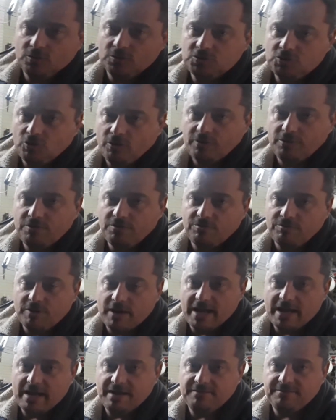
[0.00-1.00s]

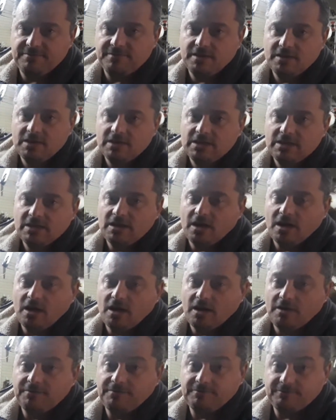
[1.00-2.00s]
Toyota
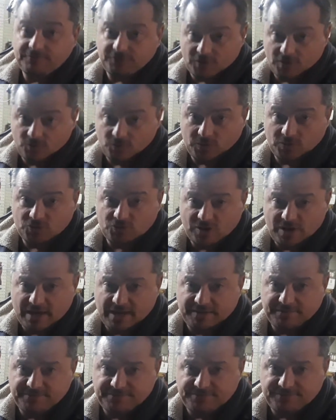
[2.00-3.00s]
front wheel
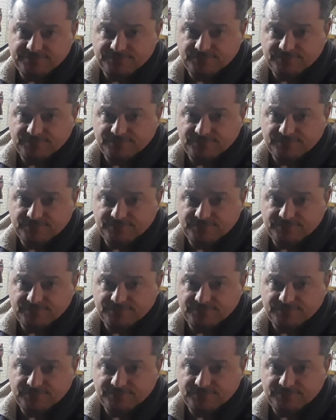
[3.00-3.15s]
drive.